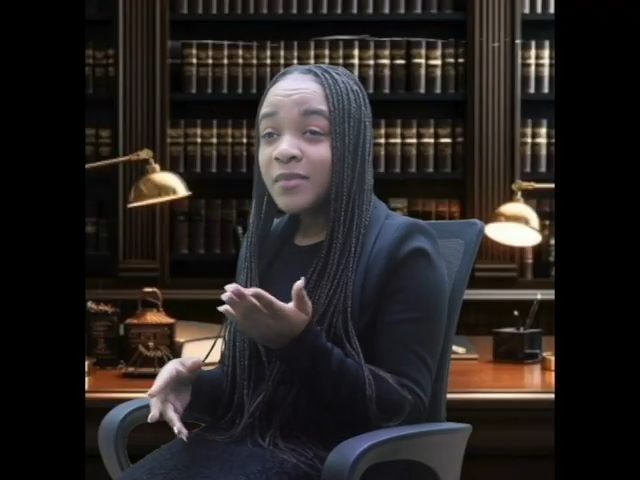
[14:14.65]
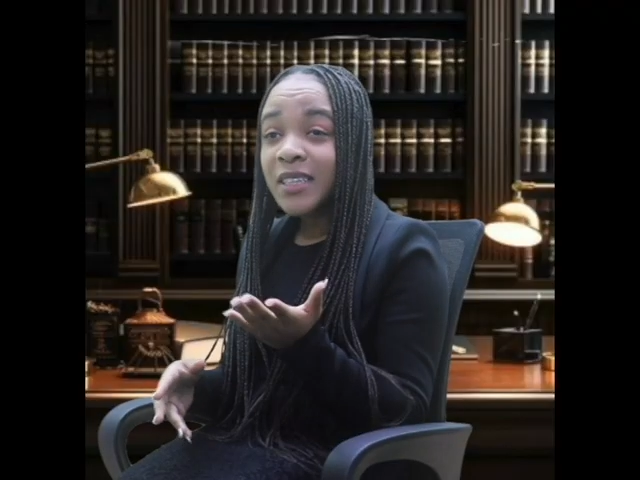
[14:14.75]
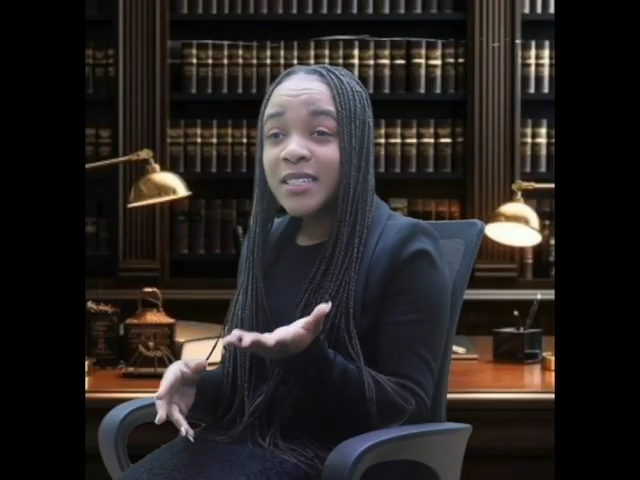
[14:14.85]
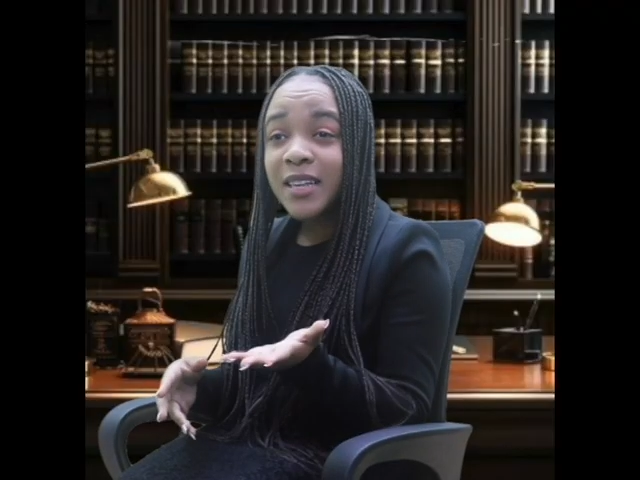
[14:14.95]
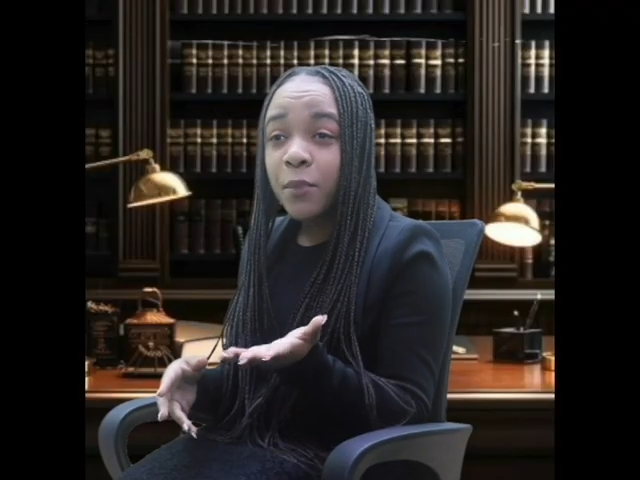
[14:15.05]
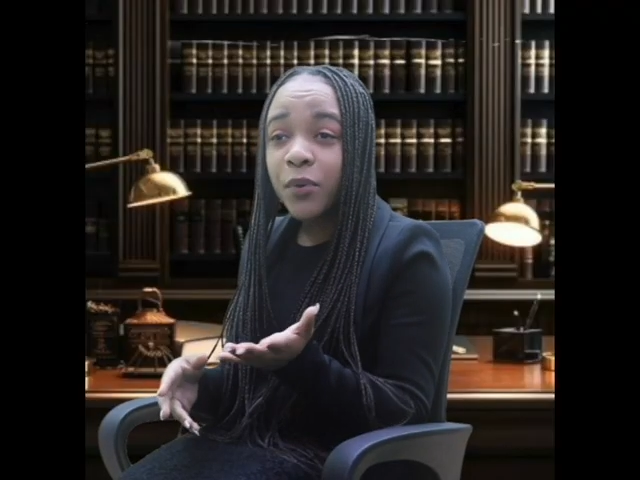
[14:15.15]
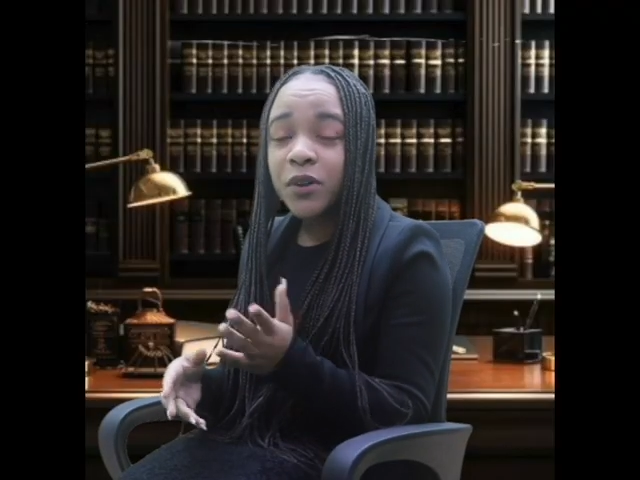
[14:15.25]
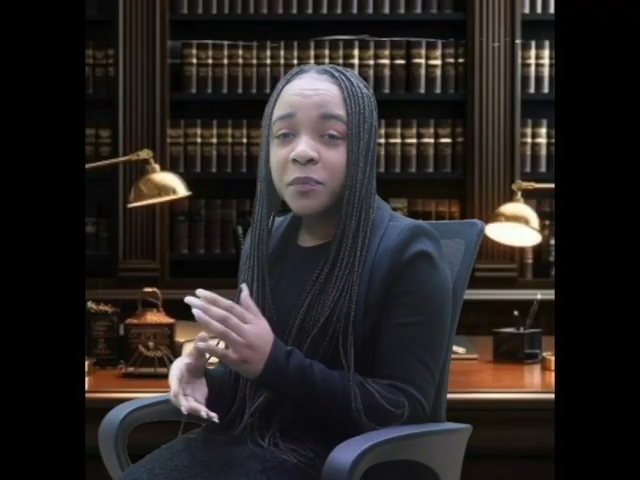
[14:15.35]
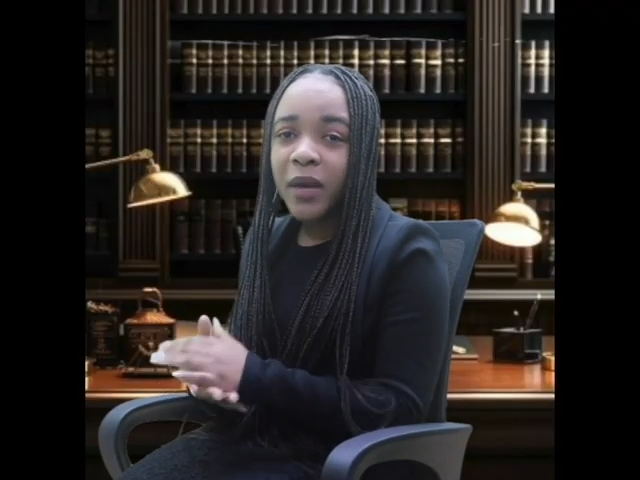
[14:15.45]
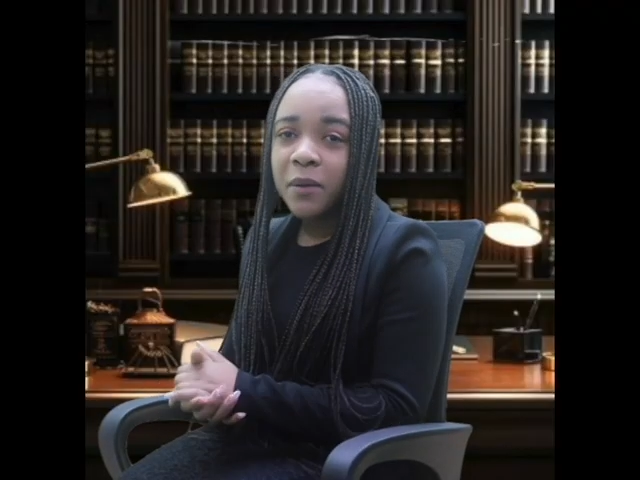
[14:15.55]

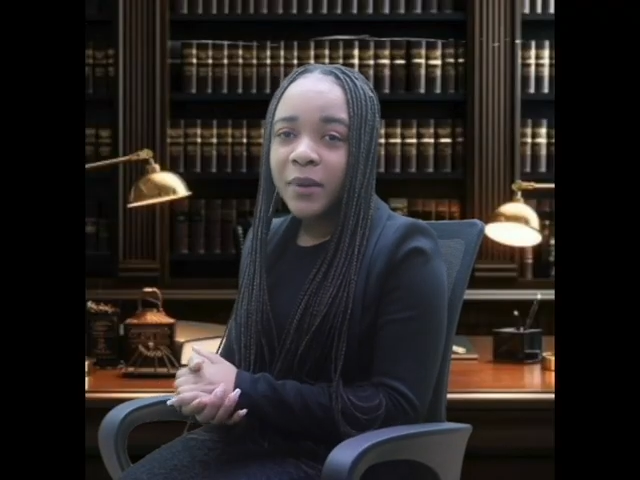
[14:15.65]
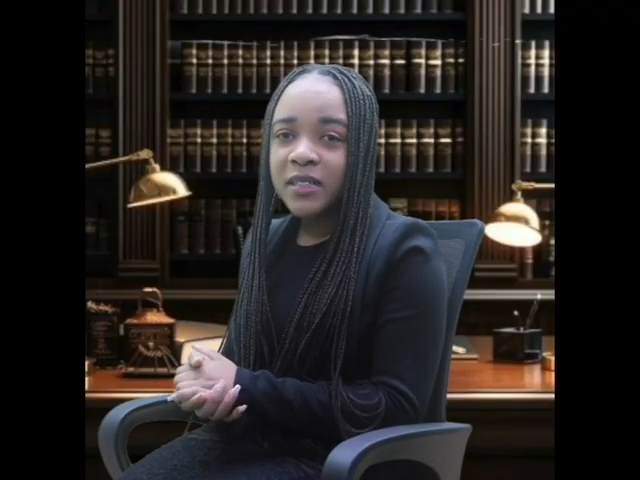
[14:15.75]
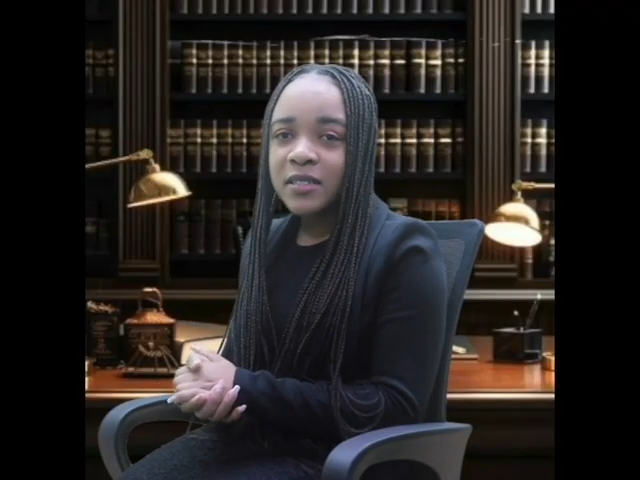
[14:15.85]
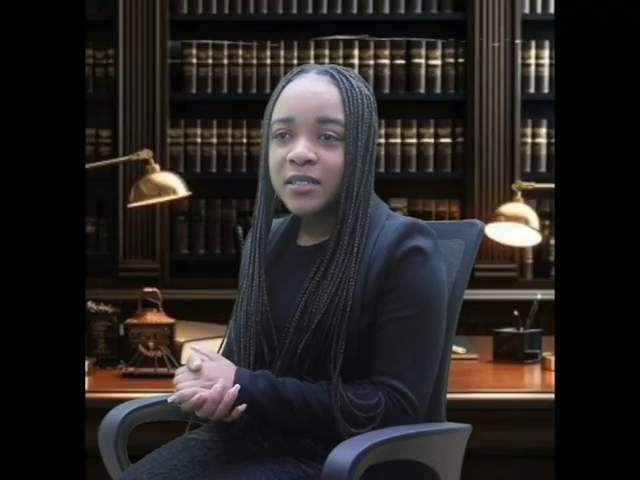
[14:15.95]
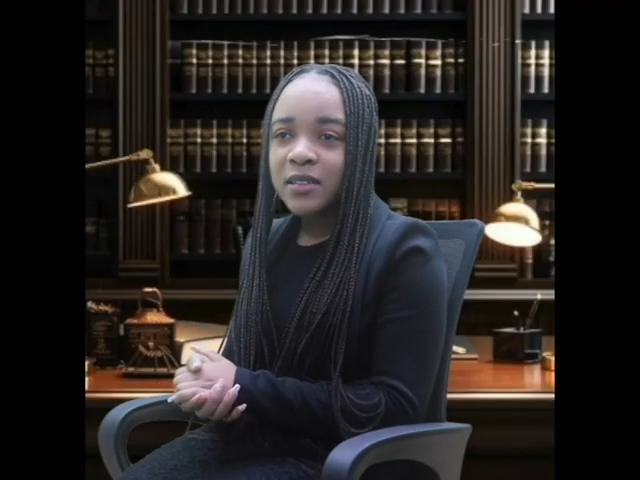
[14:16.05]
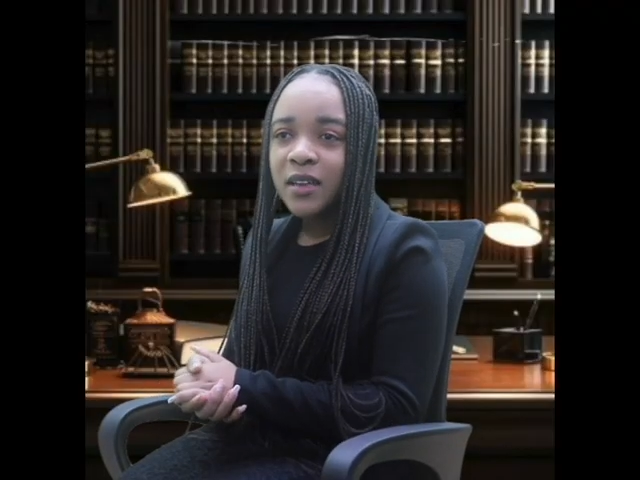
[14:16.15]
Support payments,